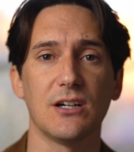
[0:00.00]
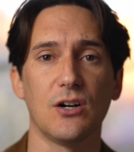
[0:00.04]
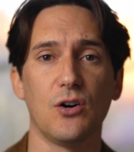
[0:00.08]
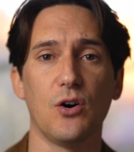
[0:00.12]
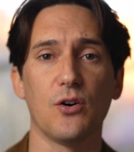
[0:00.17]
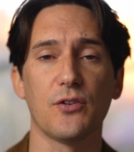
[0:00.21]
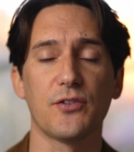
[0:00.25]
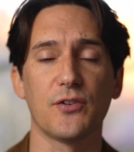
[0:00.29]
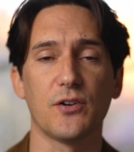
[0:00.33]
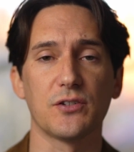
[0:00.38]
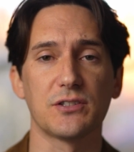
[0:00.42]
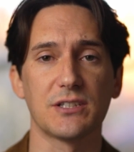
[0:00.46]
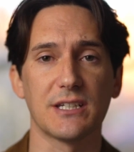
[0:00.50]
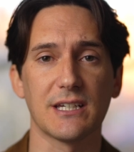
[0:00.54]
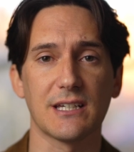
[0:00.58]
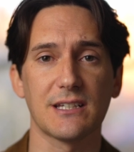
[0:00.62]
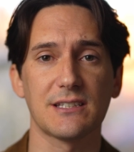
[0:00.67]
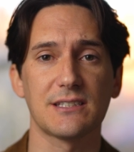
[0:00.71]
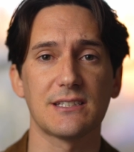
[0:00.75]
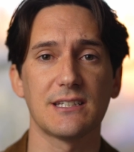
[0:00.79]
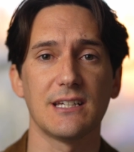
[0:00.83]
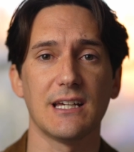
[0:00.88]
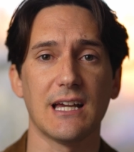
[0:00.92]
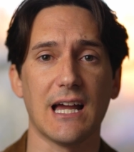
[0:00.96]

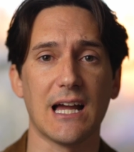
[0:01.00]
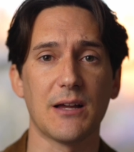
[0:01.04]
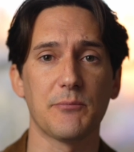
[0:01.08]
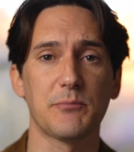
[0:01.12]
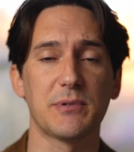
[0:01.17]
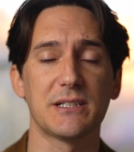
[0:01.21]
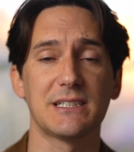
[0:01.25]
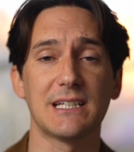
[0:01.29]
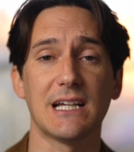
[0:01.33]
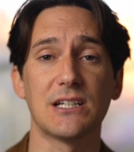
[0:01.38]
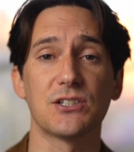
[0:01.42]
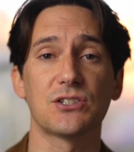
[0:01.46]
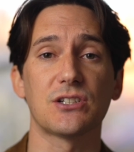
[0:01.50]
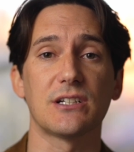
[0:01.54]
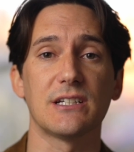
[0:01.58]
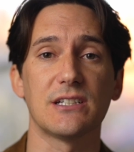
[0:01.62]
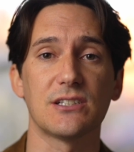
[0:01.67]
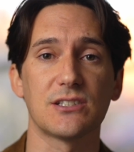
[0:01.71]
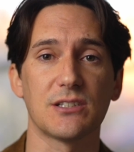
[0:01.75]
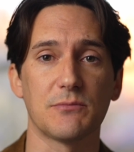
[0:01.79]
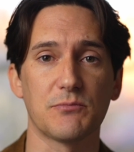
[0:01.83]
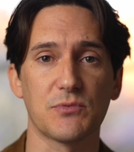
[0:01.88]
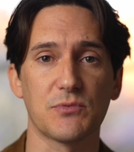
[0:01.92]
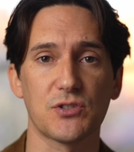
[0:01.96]
orthotics, and potentially
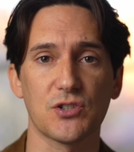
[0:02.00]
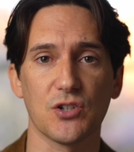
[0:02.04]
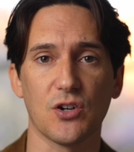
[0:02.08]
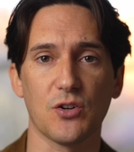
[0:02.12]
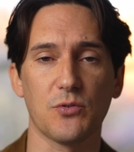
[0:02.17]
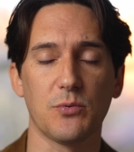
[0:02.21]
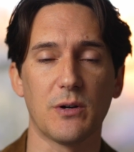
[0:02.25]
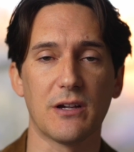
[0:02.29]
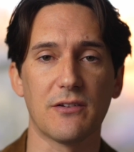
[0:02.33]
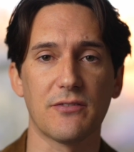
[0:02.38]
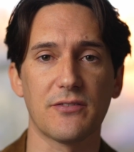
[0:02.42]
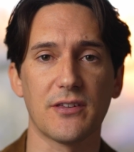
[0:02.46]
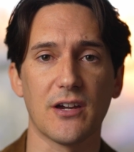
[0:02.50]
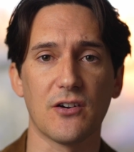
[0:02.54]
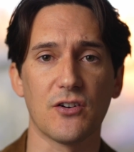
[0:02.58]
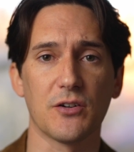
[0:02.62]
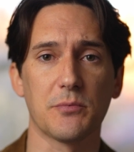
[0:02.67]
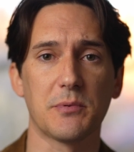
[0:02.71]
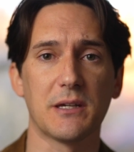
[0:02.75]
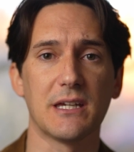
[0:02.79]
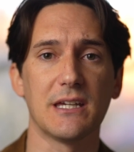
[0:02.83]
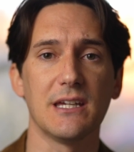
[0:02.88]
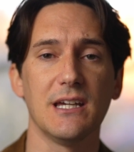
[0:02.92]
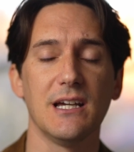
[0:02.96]
some shockwave
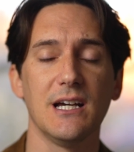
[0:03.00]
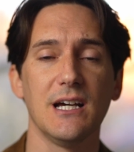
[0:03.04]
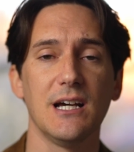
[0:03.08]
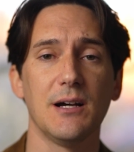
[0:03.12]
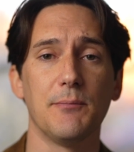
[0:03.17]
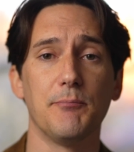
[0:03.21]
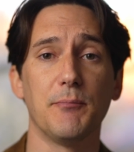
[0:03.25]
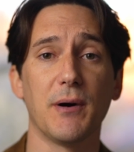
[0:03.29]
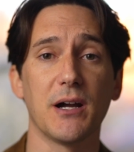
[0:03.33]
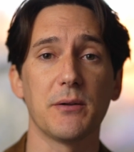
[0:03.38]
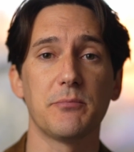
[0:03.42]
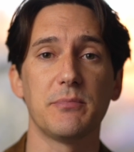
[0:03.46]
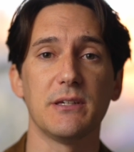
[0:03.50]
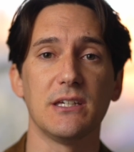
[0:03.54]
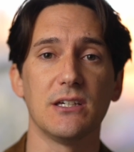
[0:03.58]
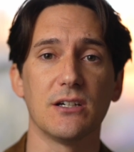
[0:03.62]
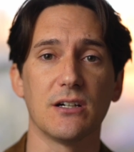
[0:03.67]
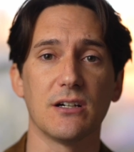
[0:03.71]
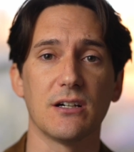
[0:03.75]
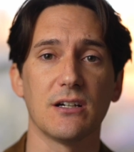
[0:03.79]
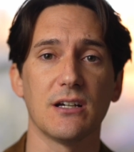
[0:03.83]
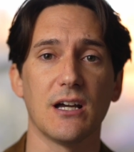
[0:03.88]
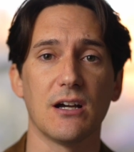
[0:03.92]
therapy might be a,